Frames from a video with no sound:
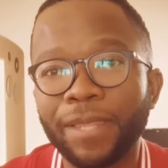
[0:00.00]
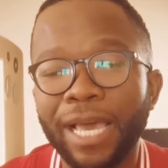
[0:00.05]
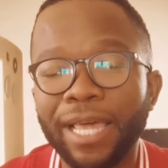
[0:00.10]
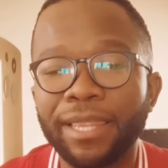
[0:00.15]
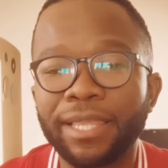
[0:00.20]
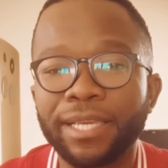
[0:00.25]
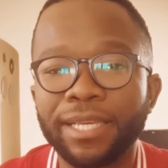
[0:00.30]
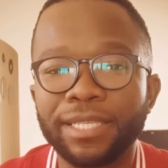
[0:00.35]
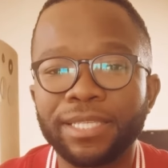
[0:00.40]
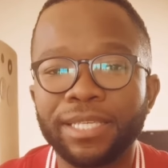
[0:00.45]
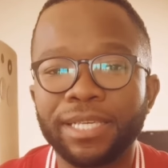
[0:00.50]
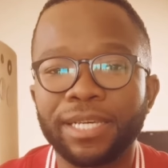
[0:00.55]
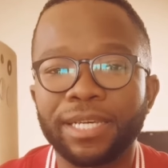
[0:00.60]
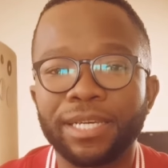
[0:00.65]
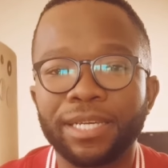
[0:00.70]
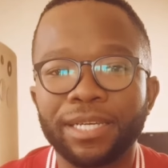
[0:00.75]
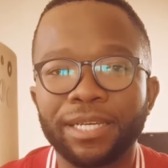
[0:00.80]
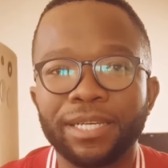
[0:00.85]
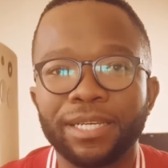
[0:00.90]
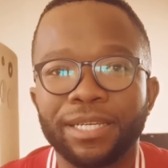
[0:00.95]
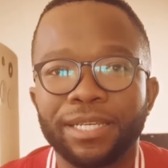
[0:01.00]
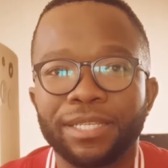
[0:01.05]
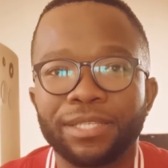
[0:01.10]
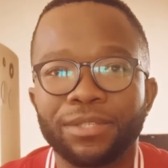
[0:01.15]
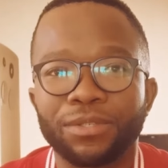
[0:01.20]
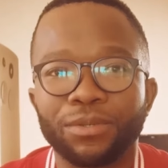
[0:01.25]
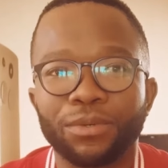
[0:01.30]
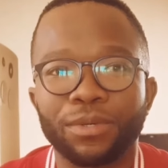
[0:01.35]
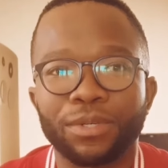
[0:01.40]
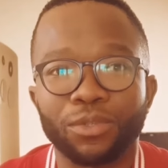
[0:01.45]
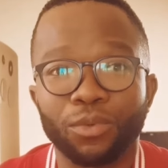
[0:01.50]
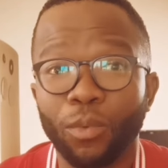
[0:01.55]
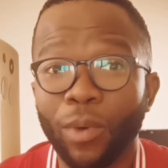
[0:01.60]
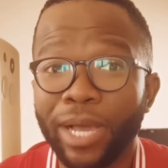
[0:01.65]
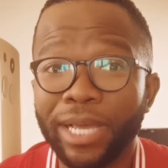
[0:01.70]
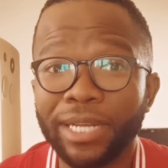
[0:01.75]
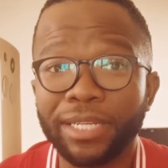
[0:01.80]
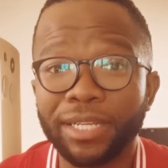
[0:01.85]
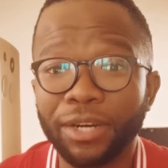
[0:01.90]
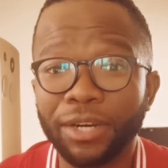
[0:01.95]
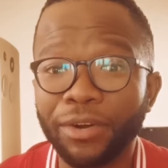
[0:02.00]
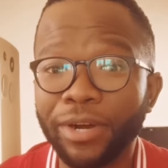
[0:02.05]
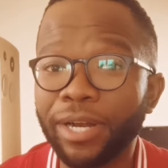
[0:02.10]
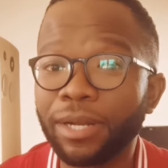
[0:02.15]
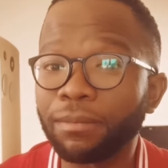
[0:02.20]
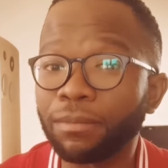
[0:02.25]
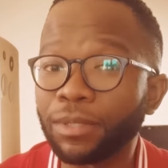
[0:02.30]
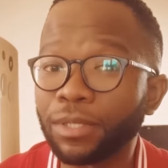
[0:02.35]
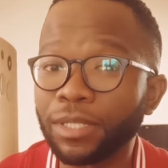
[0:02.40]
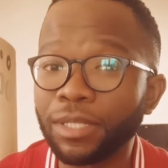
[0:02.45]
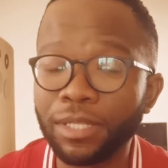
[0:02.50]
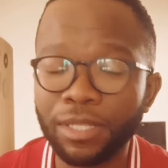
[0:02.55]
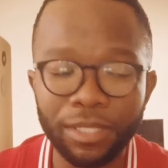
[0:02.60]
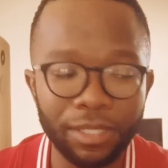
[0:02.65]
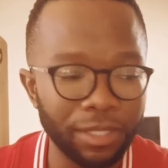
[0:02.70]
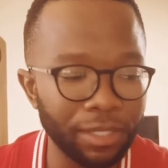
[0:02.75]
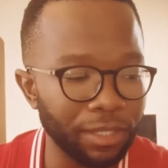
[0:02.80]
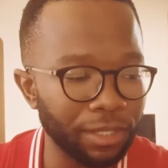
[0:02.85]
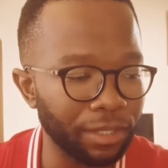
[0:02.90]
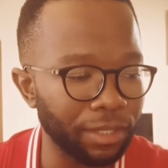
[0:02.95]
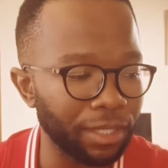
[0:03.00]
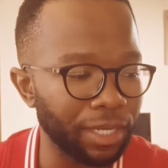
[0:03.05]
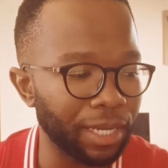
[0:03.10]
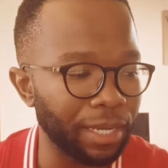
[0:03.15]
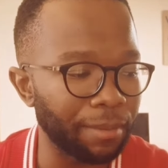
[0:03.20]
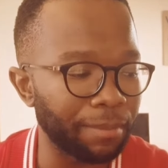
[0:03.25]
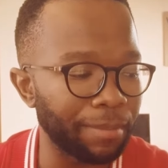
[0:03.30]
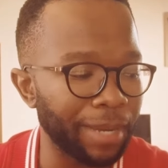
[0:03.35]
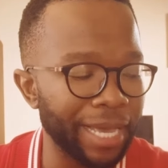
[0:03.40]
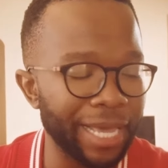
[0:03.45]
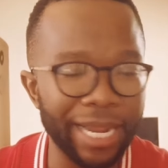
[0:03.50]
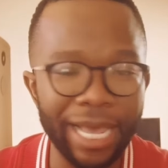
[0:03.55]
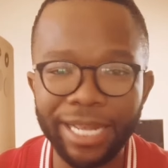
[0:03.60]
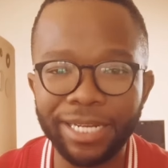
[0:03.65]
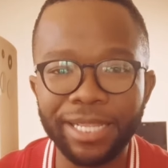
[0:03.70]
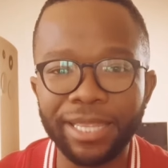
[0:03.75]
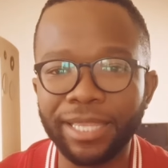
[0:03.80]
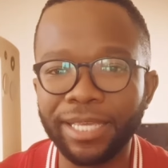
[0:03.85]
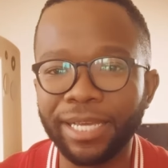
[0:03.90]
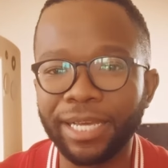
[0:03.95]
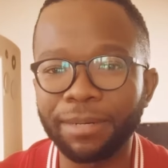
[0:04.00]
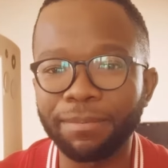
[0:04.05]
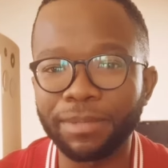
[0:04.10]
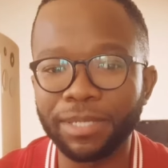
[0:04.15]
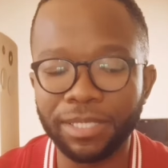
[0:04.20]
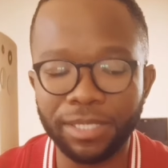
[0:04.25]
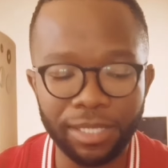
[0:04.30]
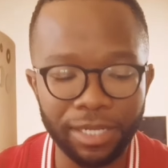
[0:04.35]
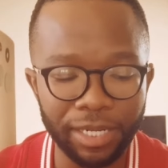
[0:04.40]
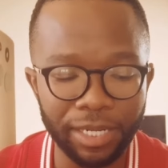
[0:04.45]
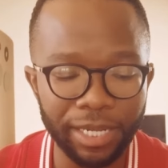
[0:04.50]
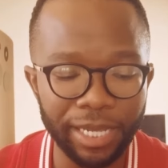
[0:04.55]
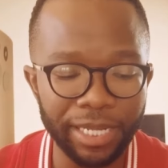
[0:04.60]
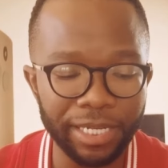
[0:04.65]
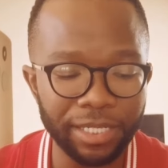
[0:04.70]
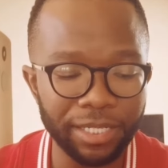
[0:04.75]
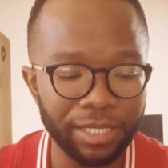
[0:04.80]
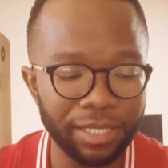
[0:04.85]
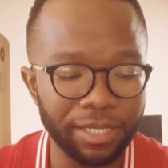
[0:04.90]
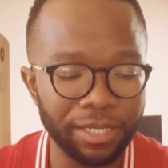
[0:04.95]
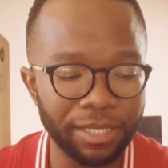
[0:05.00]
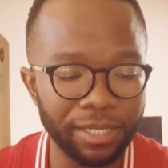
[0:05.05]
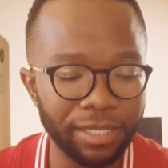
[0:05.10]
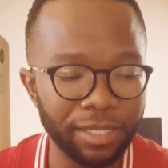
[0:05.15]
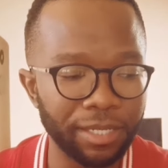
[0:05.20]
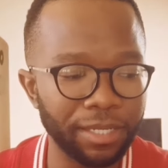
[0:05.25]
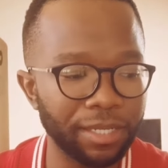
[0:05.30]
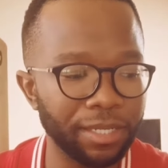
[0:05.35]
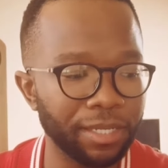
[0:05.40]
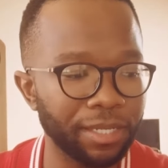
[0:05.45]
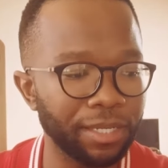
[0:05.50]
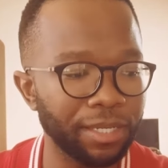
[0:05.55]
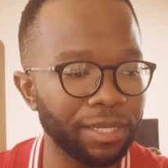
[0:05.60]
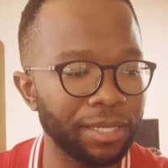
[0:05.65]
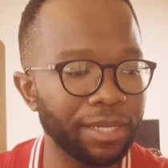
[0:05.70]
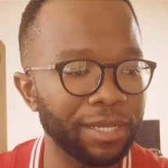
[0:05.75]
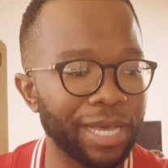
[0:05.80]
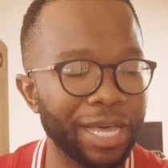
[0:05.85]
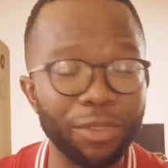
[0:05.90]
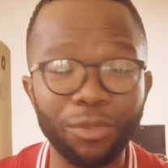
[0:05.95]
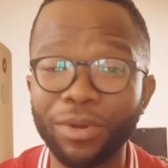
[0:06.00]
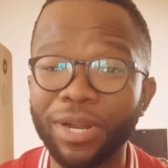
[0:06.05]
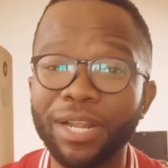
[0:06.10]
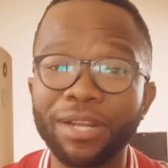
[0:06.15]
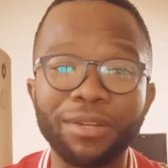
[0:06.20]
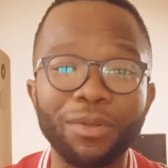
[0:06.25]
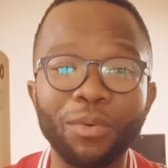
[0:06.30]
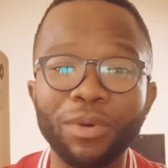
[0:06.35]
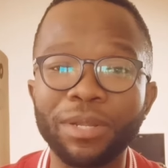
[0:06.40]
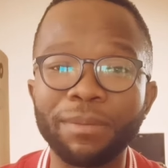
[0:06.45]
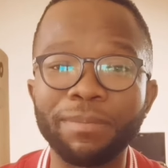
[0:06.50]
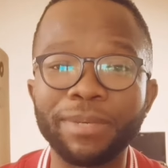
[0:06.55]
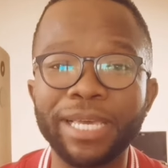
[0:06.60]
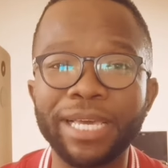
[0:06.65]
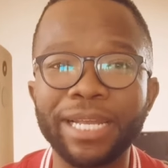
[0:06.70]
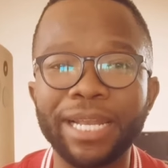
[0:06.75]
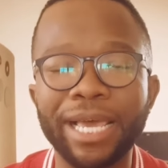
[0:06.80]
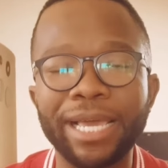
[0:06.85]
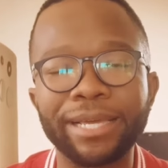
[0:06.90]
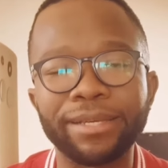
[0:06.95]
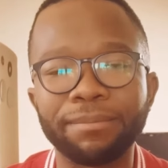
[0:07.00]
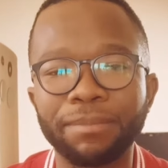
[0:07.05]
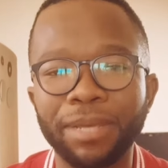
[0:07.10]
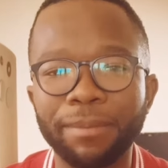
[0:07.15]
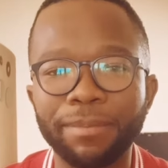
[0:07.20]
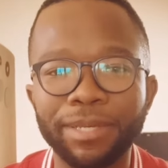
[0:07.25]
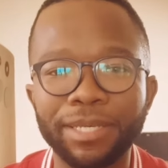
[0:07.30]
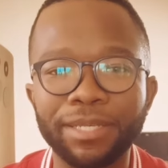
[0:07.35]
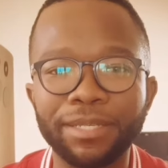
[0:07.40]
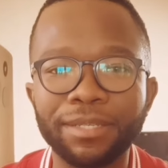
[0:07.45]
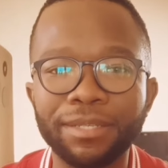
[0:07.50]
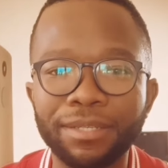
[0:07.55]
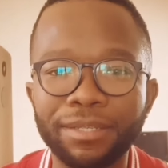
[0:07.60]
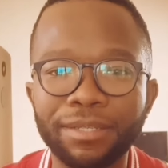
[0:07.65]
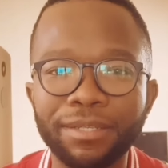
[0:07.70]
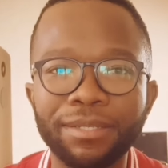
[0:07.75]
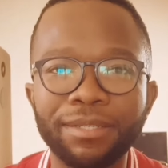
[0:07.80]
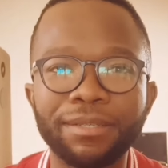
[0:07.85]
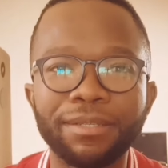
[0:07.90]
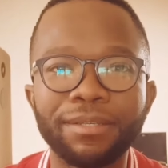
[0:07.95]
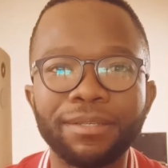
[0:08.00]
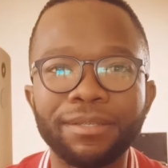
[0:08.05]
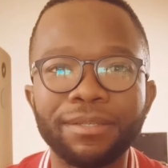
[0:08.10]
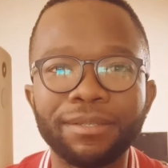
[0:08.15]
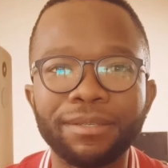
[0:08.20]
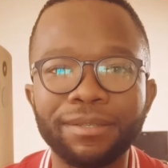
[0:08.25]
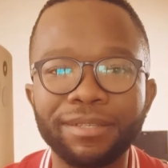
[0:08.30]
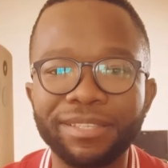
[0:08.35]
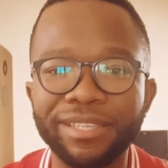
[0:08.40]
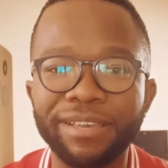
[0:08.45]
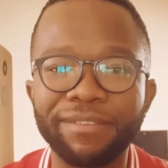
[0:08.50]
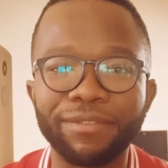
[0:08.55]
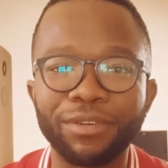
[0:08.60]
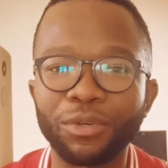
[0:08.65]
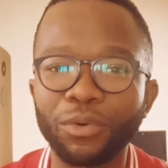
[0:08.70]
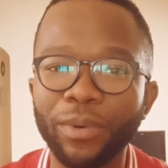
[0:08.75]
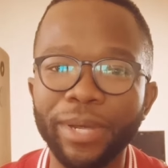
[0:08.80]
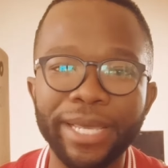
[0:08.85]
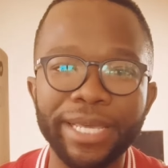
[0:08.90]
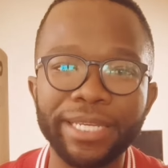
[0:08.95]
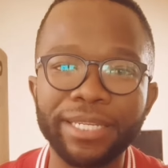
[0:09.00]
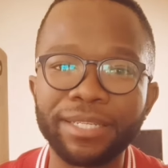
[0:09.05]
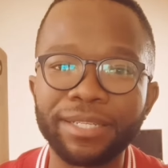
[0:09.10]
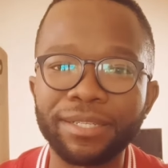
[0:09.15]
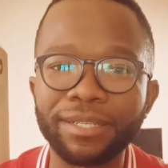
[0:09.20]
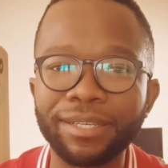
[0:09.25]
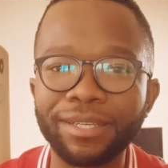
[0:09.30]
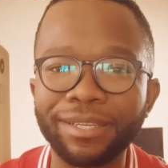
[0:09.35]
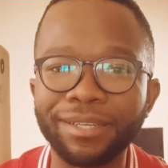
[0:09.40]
I think is quite incredible. I didn't think I'd be sitting at, I thought I'd only be at like maybe 7 or 8